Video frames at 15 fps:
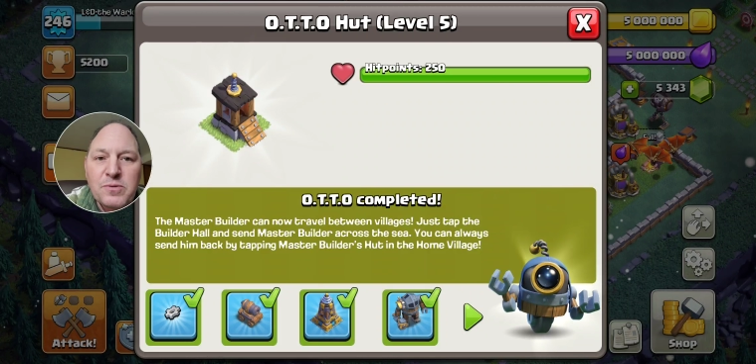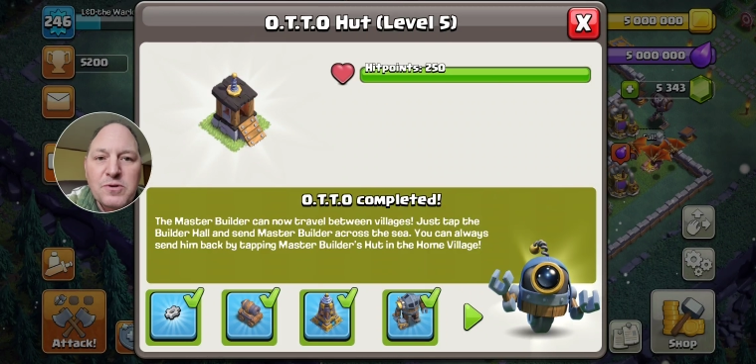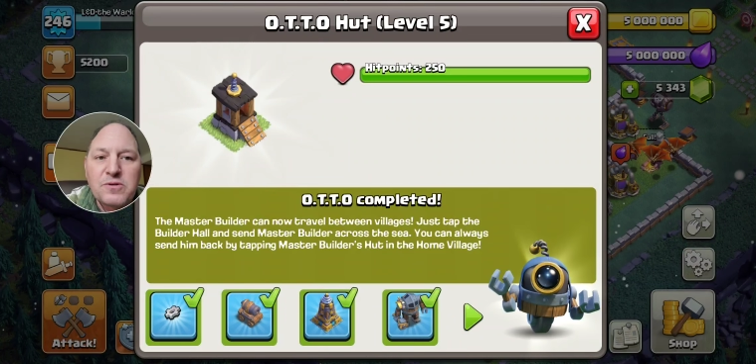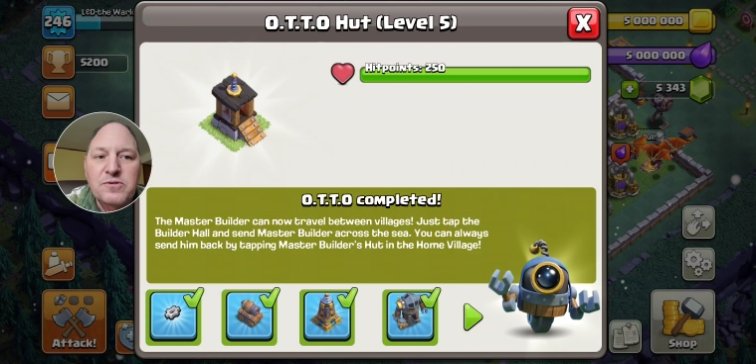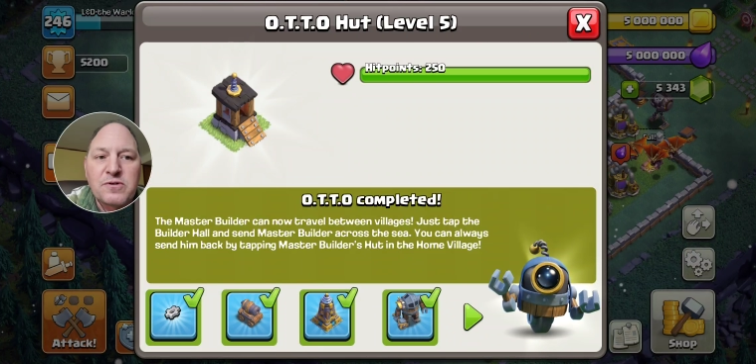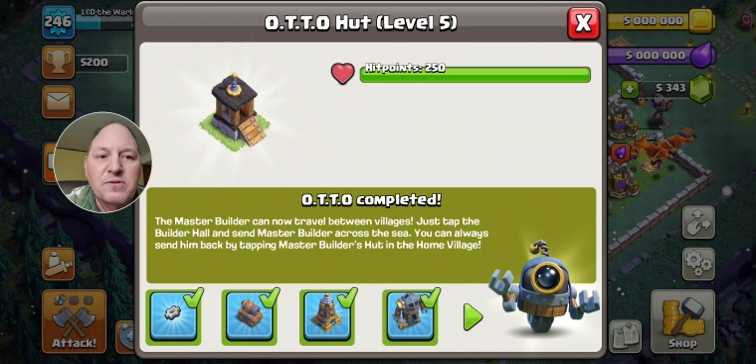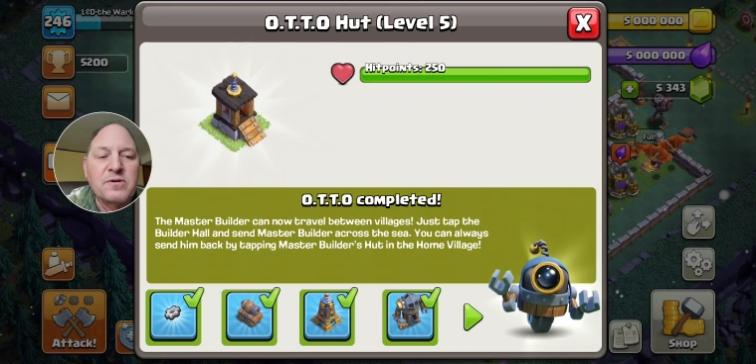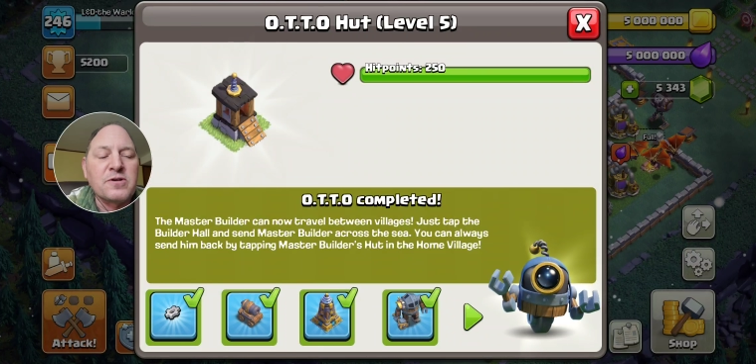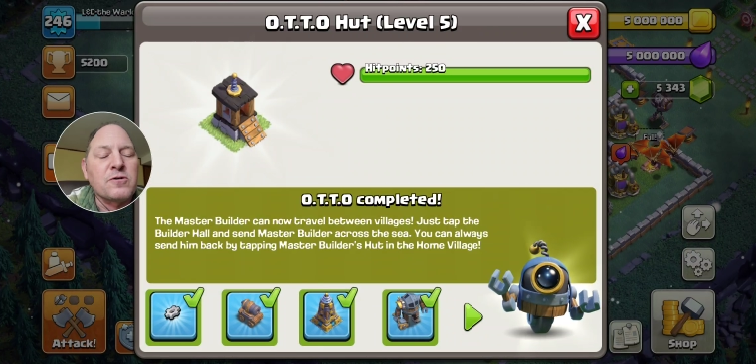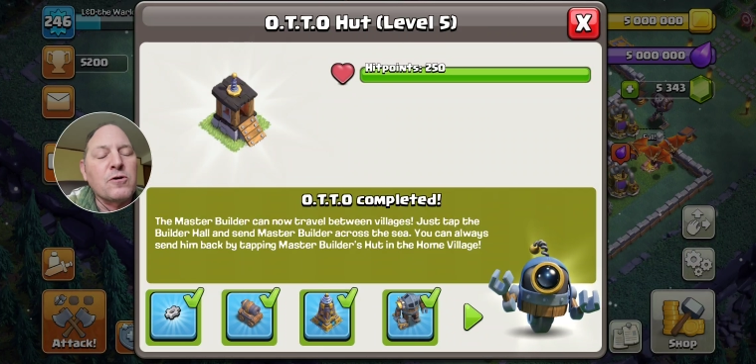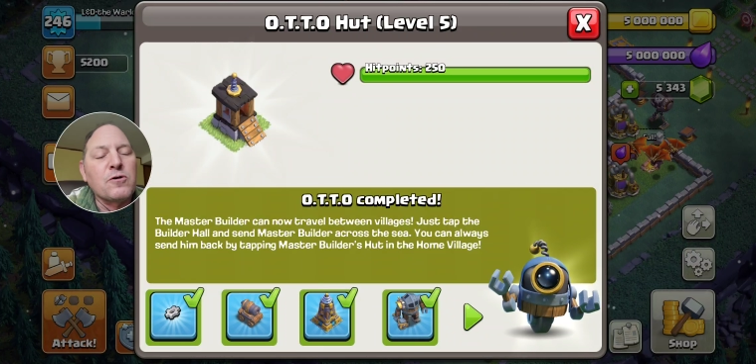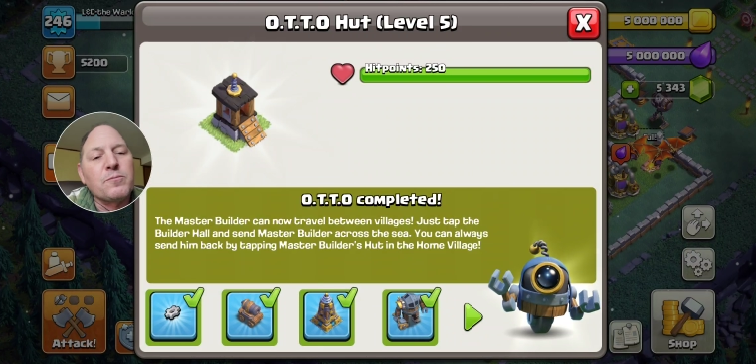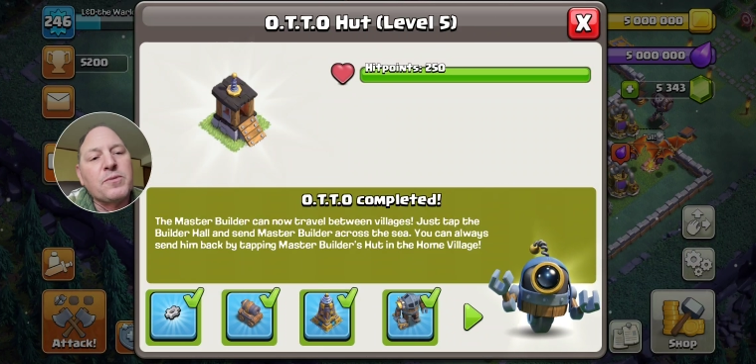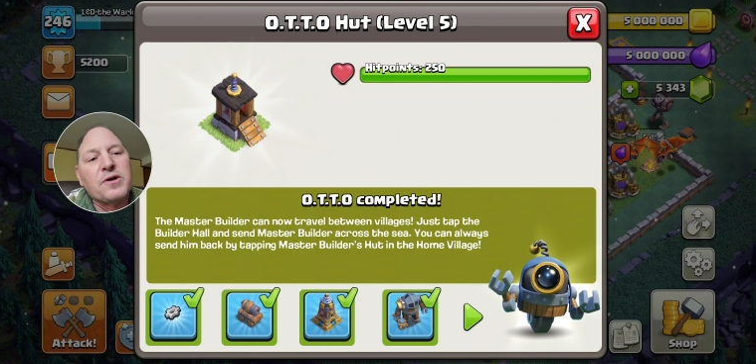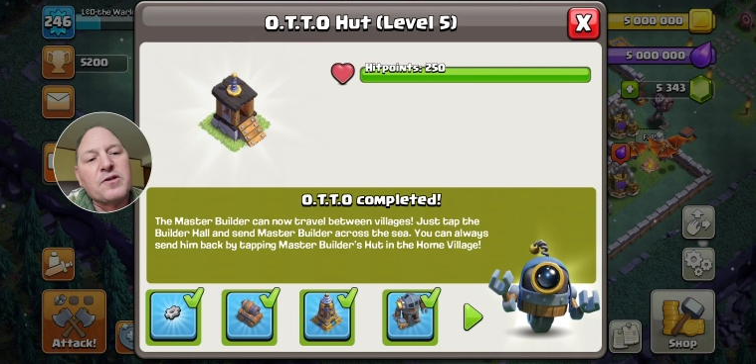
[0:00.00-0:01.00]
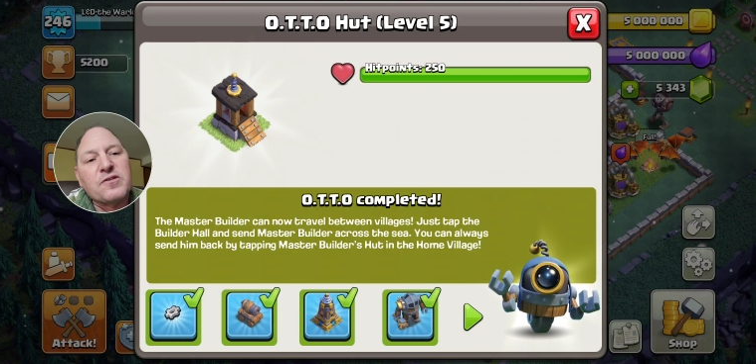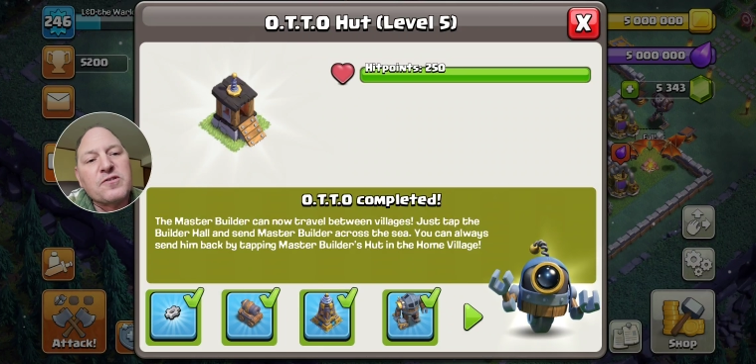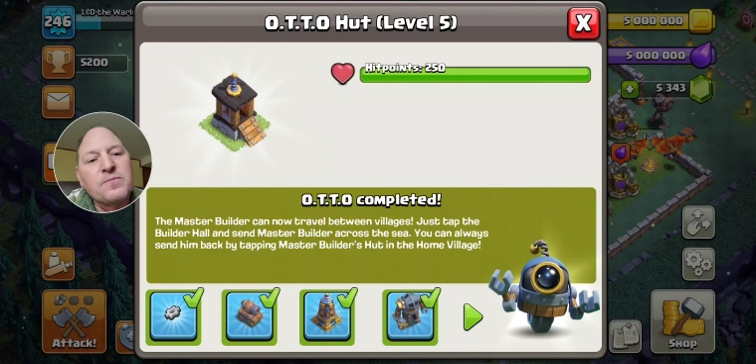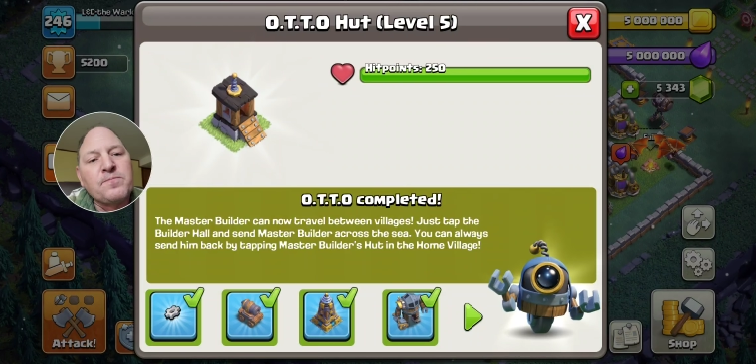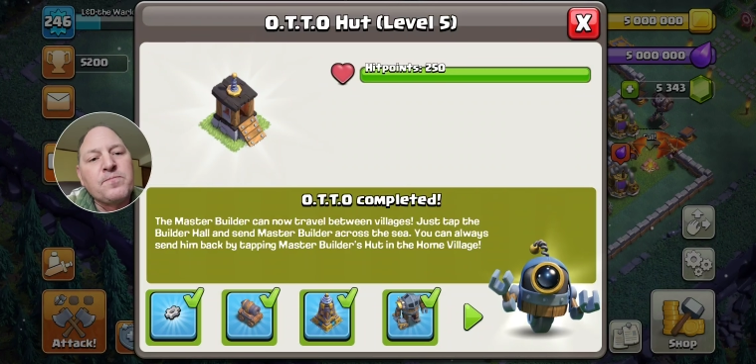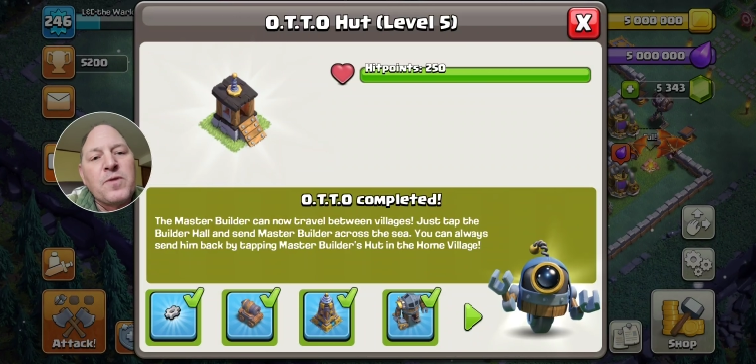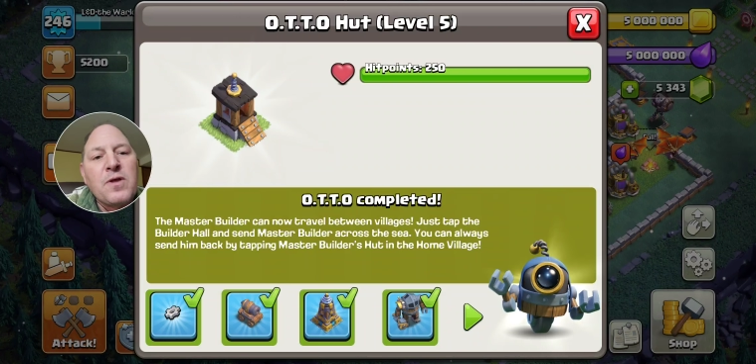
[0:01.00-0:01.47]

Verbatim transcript: builder in your home base.